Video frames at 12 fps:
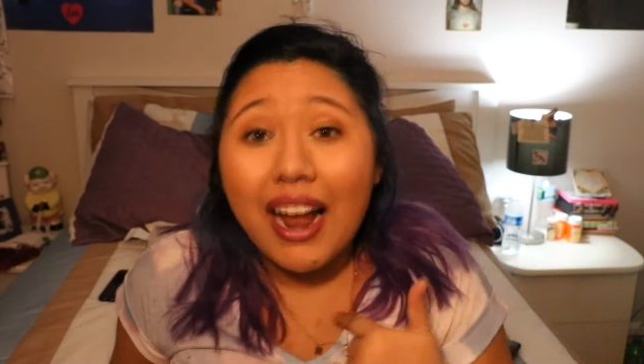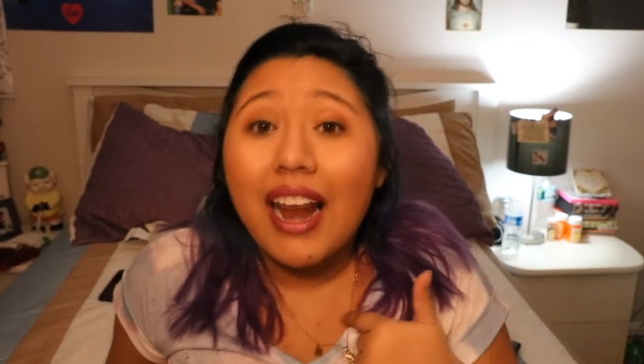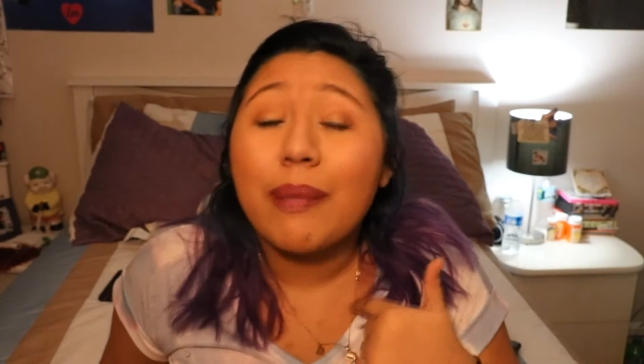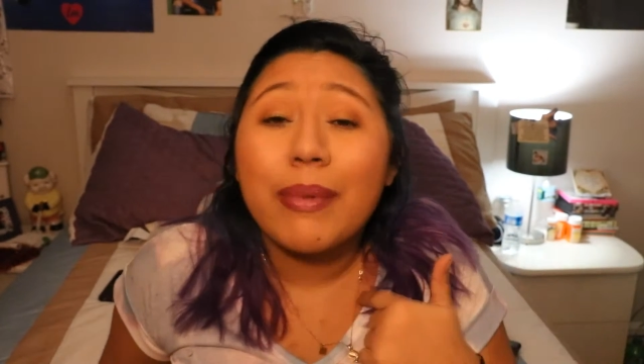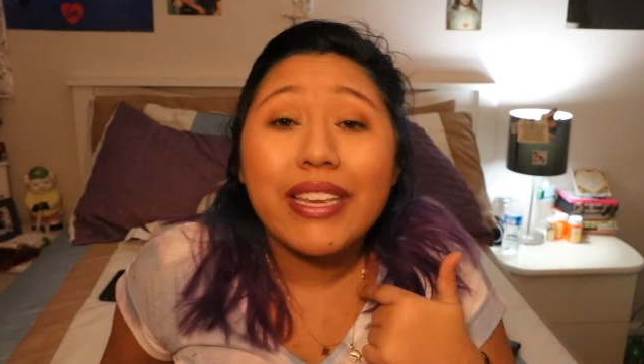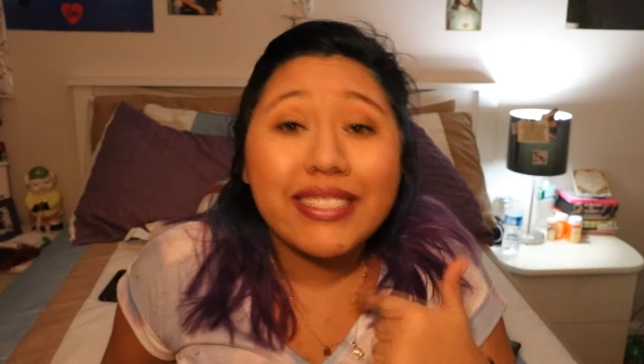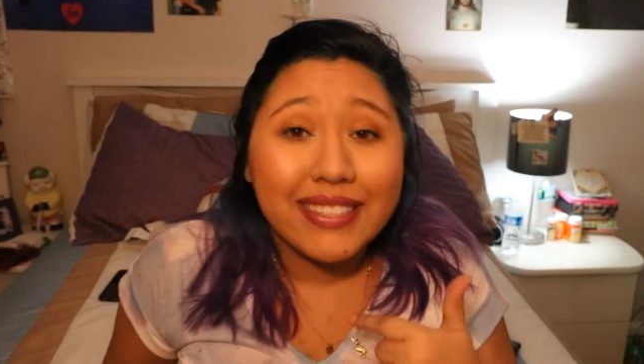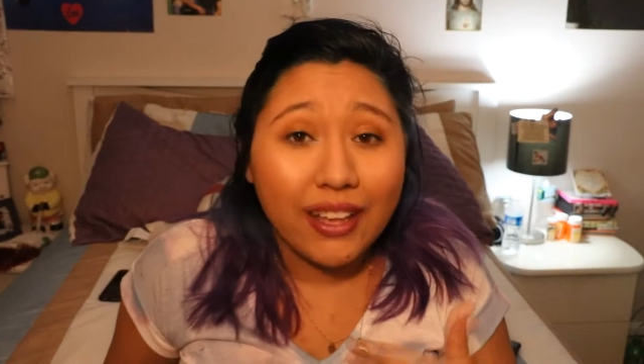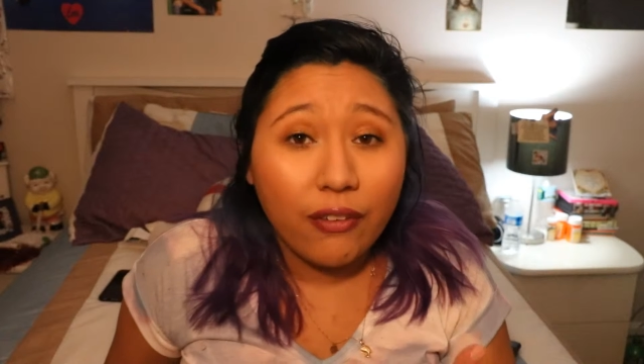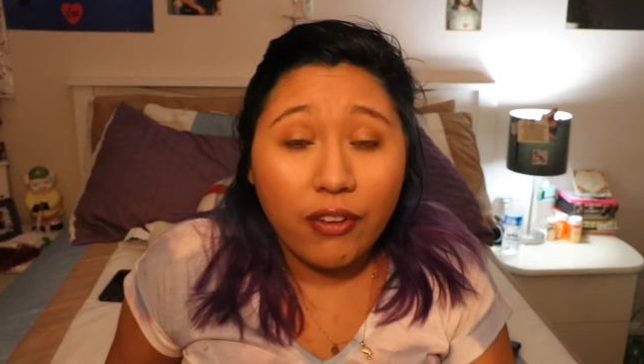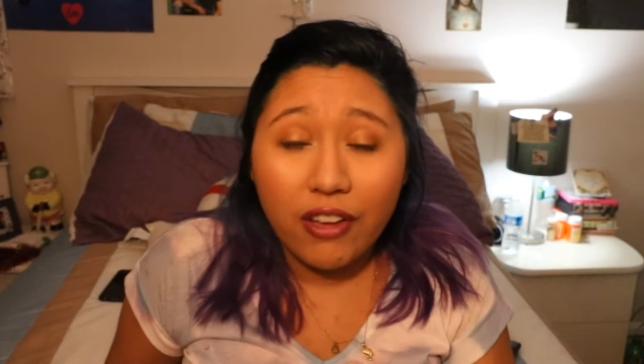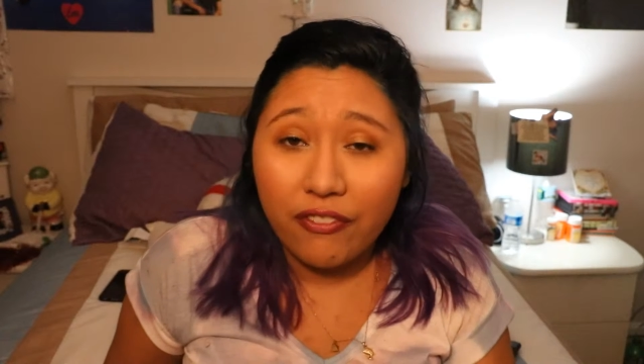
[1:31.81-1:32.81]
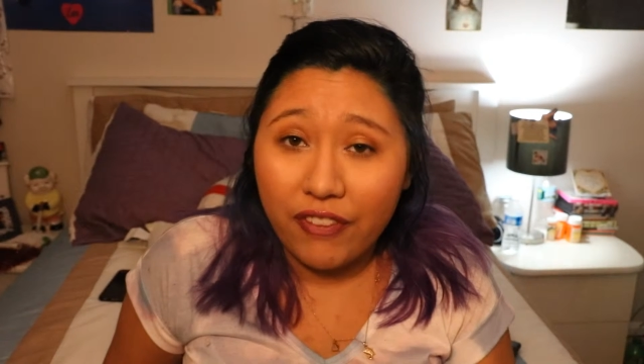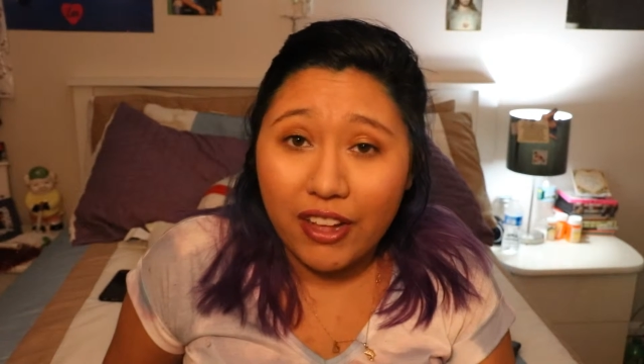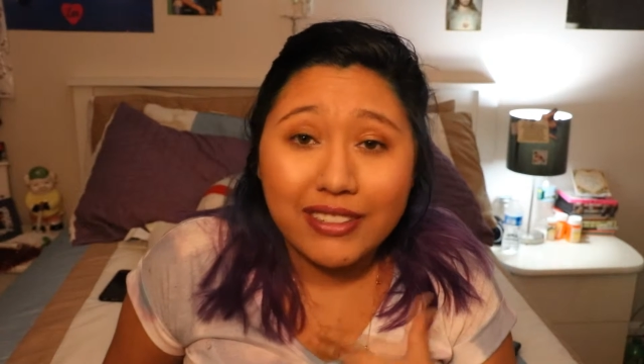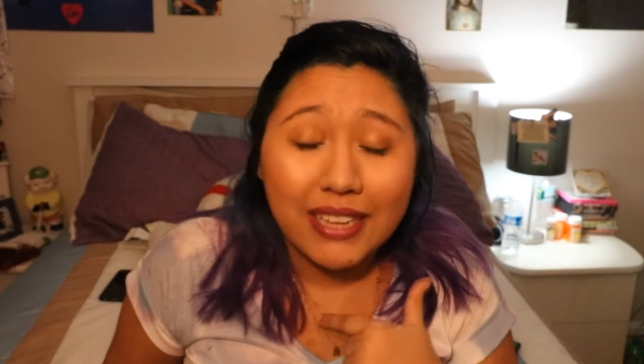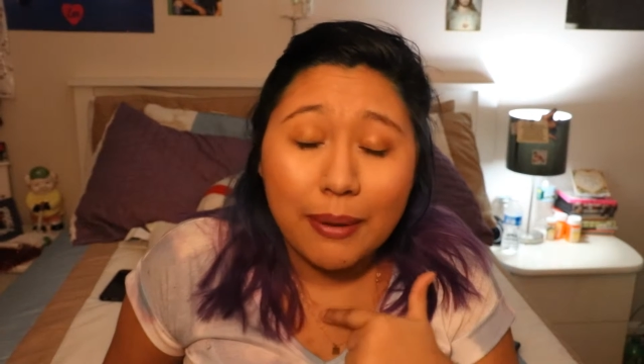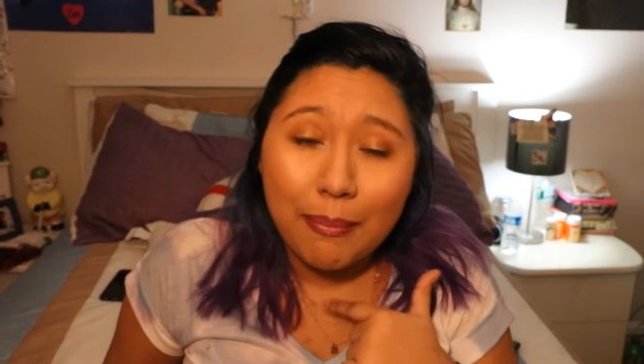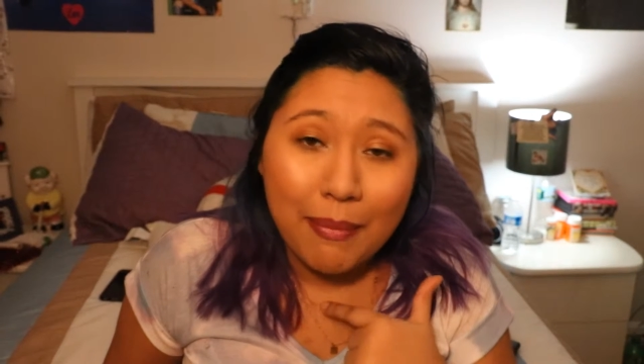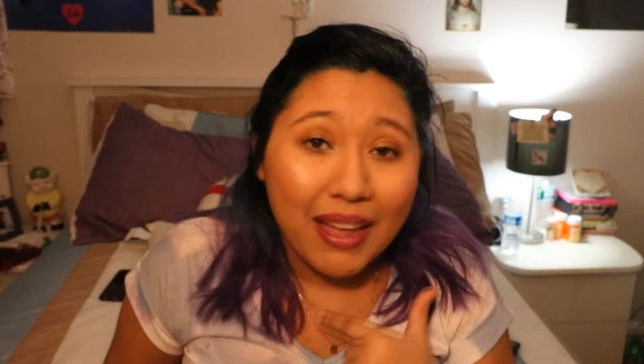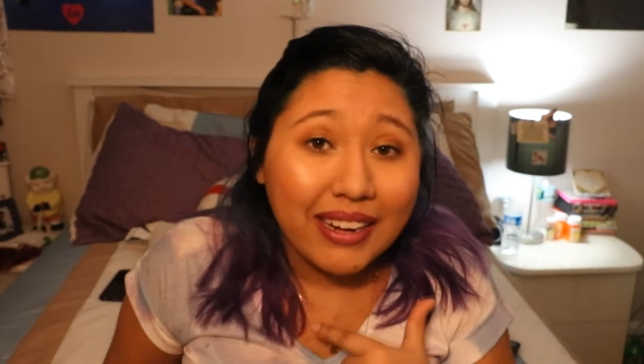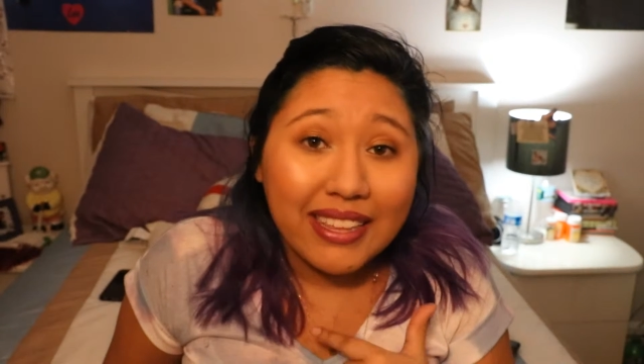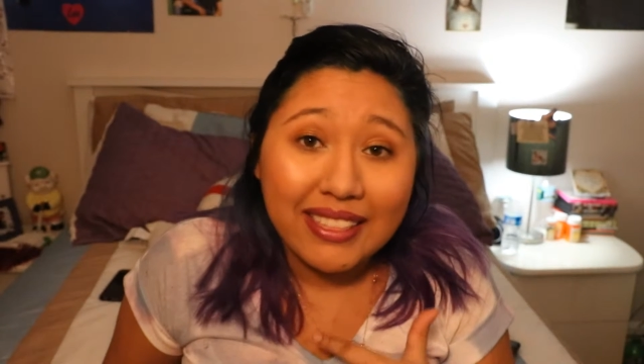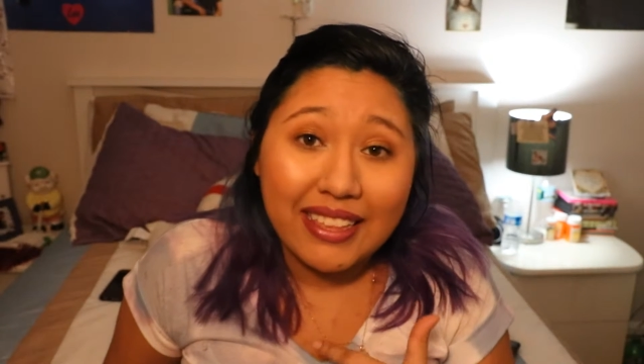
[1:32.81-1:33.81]
I myself have failed at
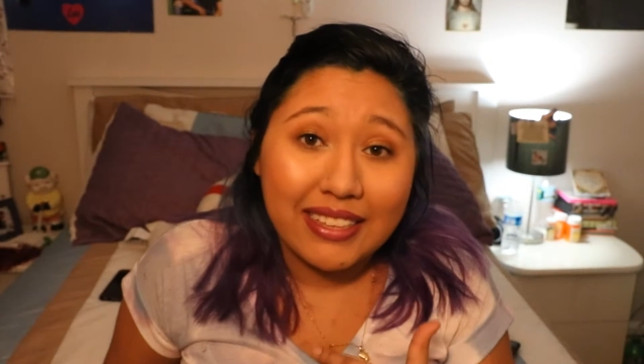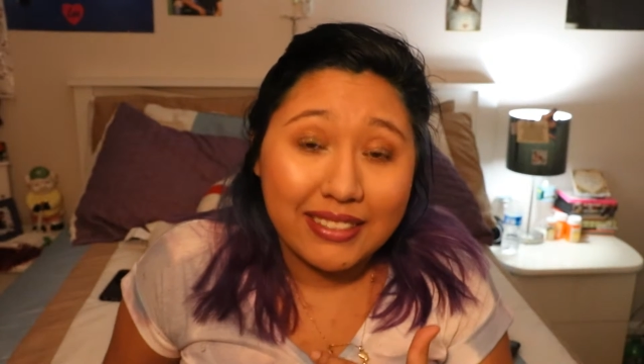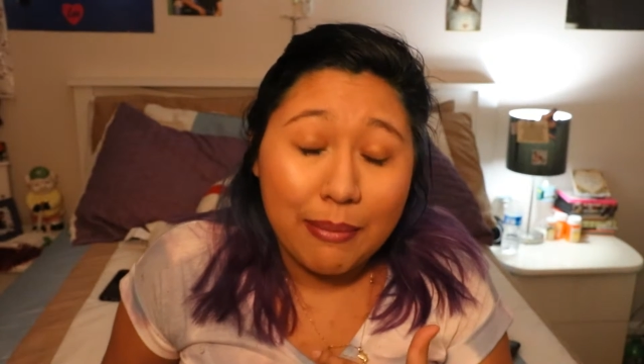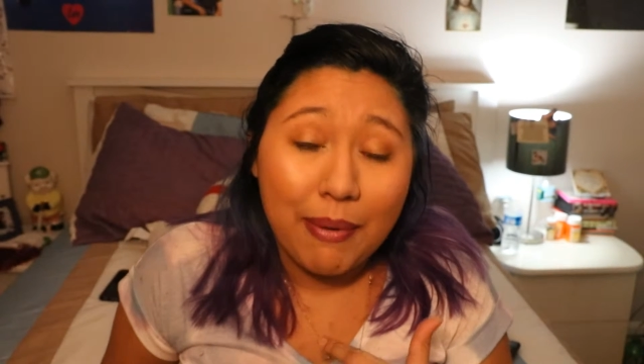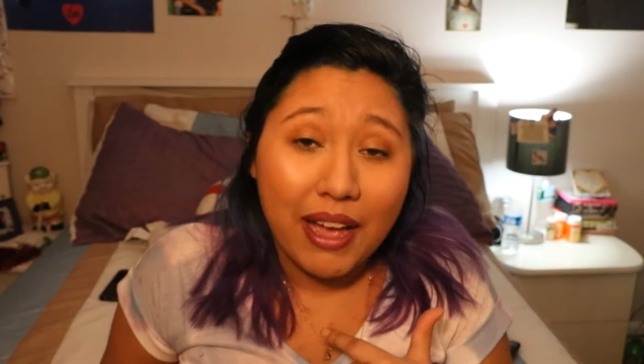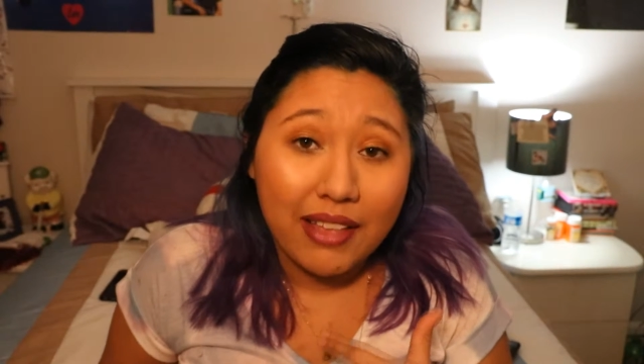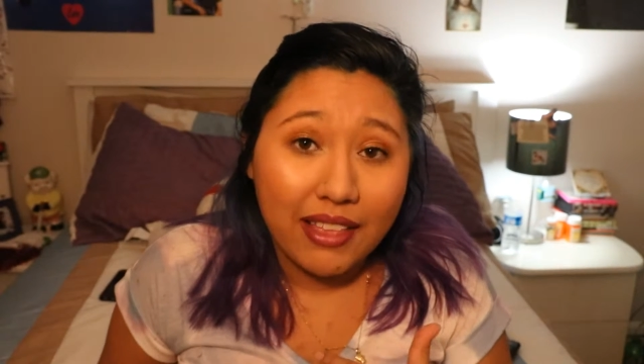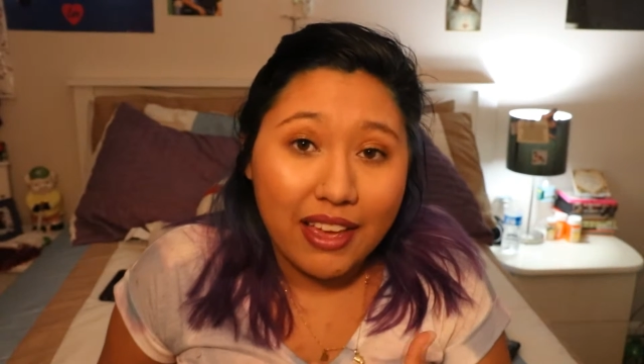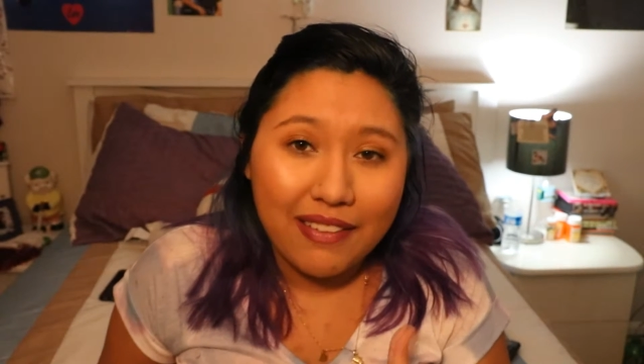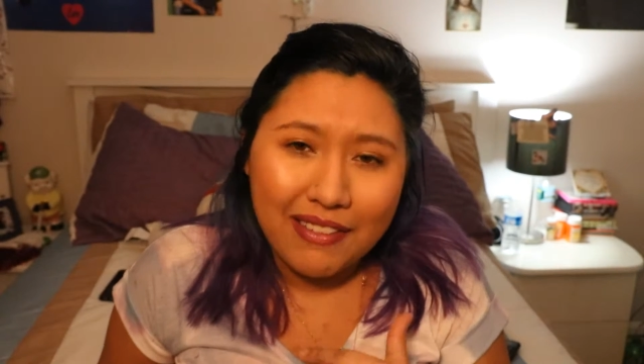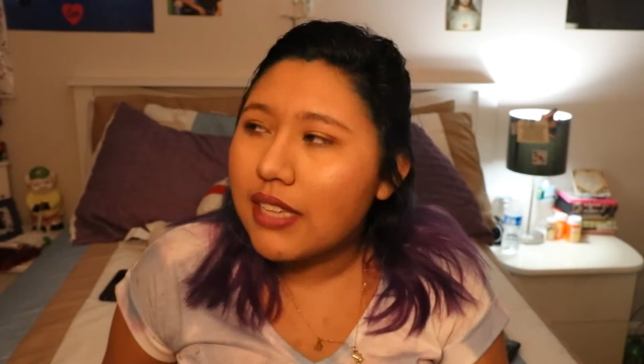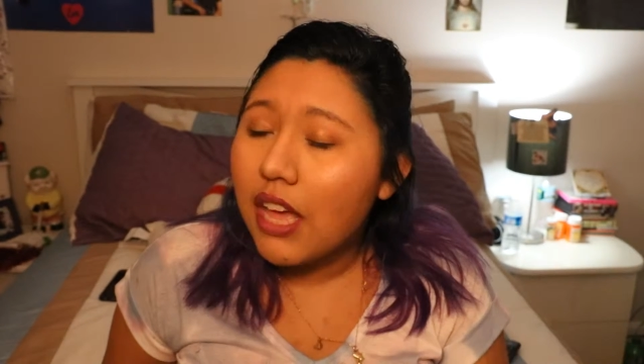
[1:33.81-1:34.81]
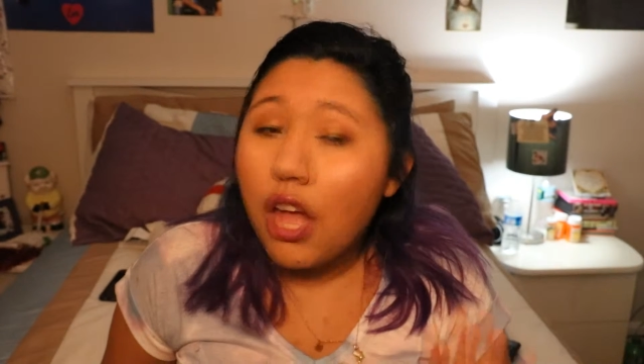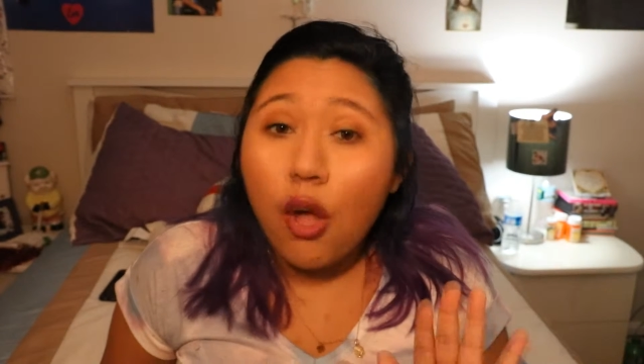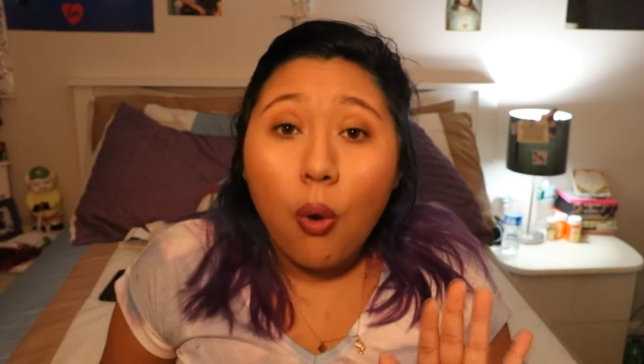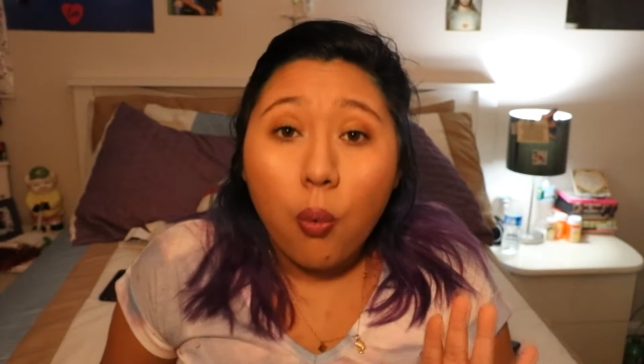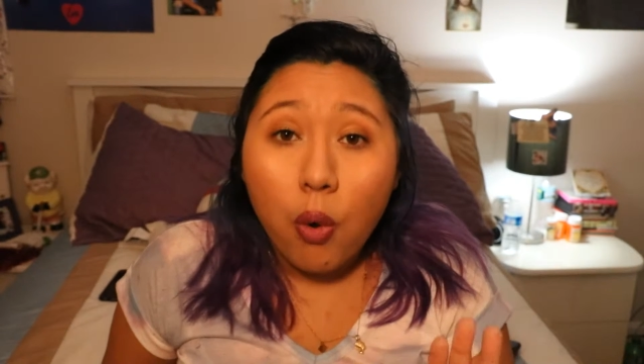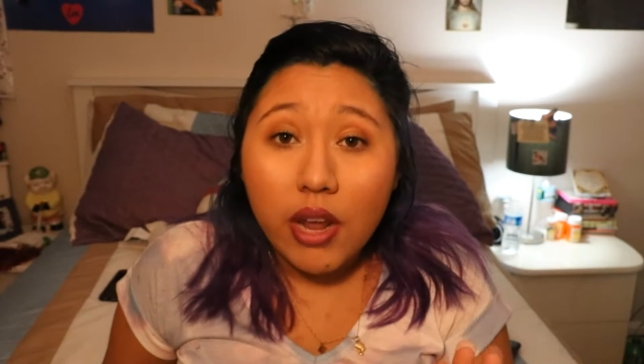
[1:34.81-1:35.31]
many things in my life.